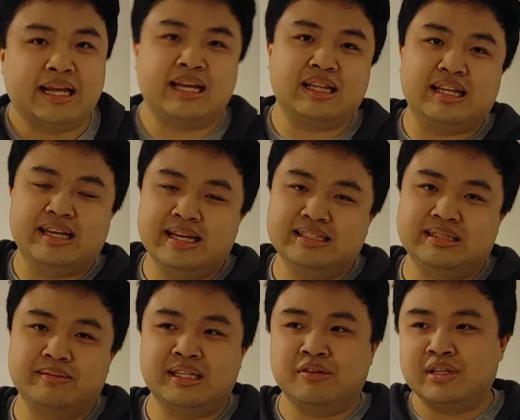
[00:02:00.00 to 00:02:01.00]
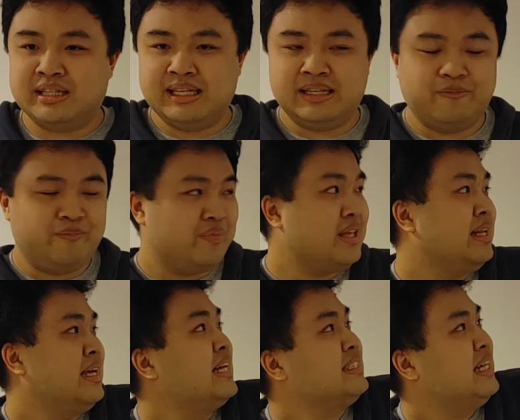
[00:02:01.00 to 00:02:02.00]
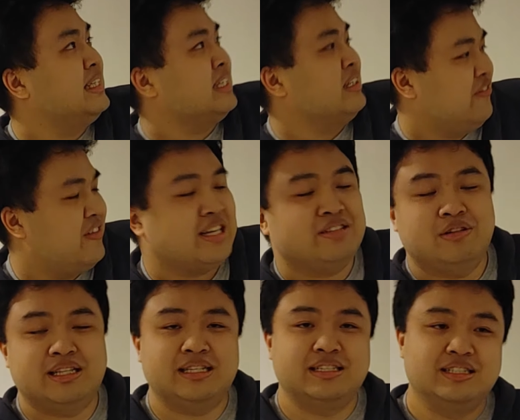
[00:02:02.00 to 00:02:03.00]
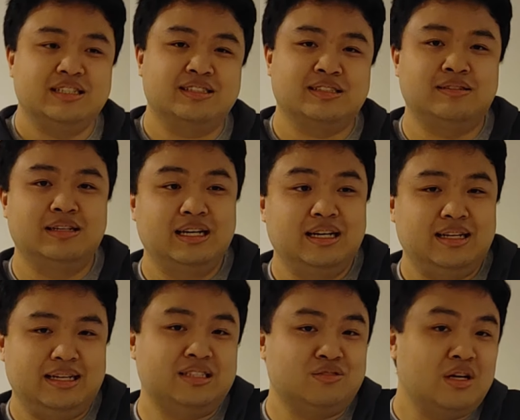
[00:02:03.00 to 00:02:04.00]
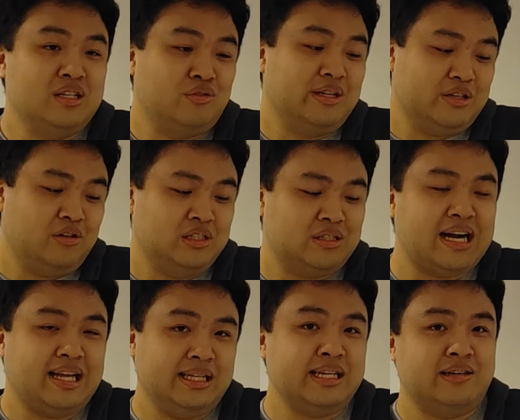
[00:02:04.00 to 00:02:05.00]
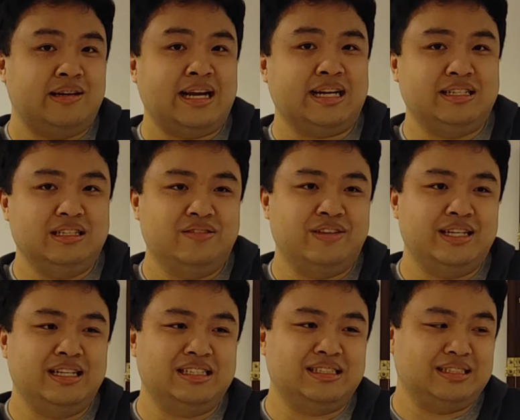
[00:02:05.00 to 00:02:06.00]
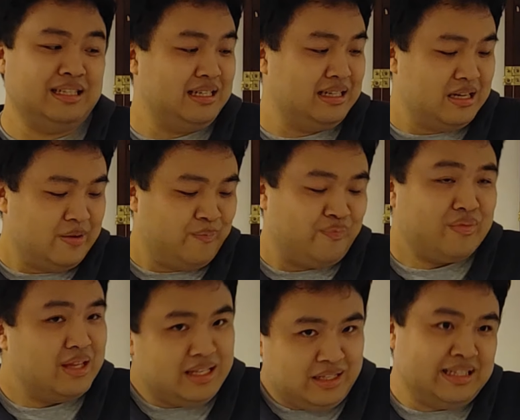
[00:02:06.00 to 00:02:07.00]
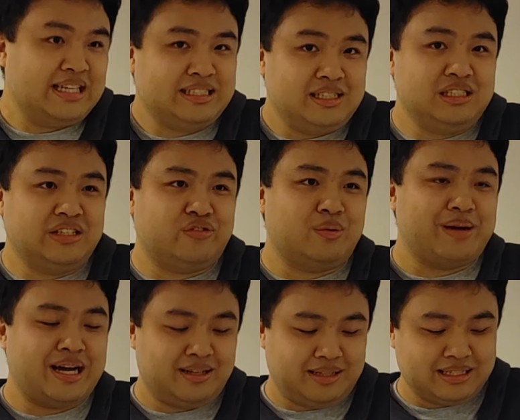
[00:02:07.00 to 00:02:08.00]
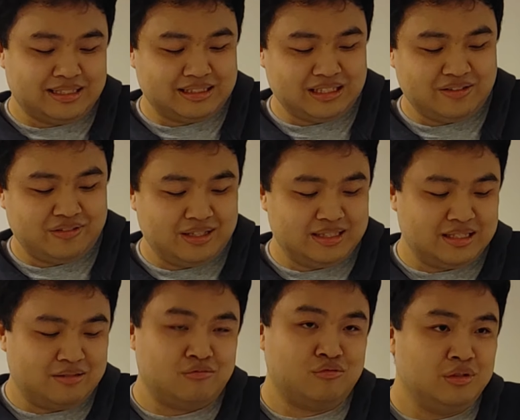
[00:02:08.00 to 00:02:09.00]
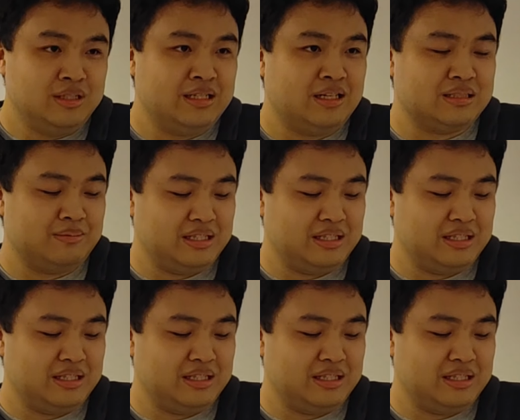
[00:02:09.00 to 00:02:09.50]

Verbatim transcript: like hit something with it, it actually has like an effect with it too. So it's it's really cool. It's highly interactive, and it's uh, you can actually use it for battling and stuff. It's a really awesome